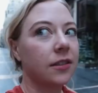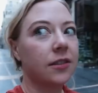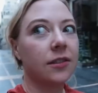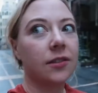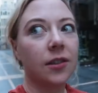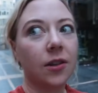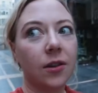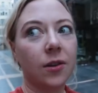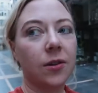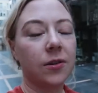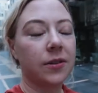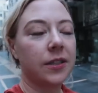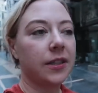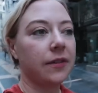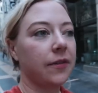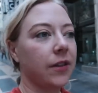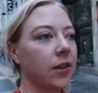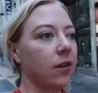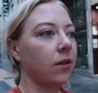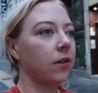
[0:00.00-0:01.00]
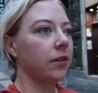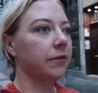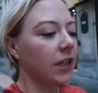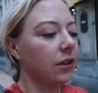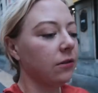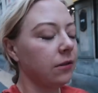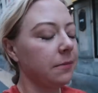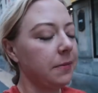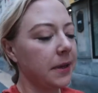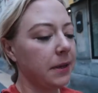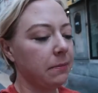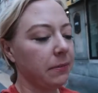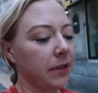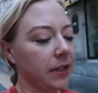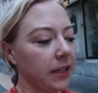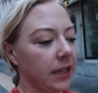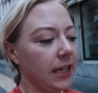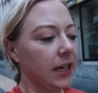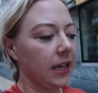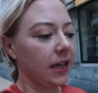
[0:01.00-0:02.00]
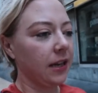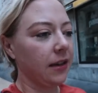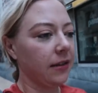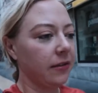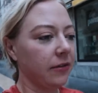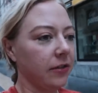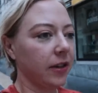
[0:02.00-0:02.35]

so difficult when people leave.